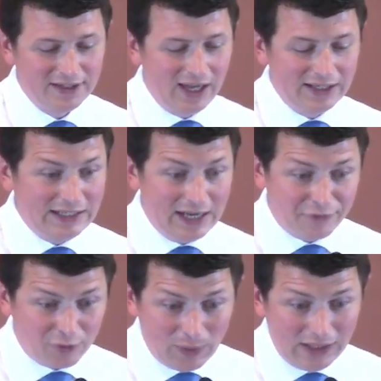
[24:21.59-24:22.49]
And he
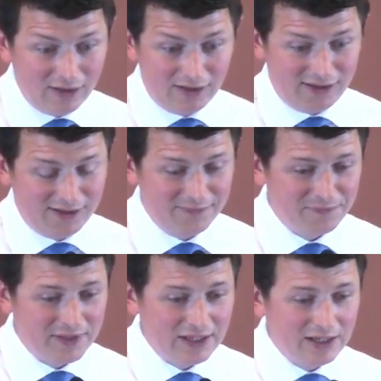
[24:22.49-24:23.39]
never will.
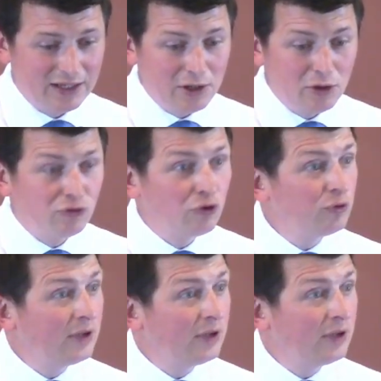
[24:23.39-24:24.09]
So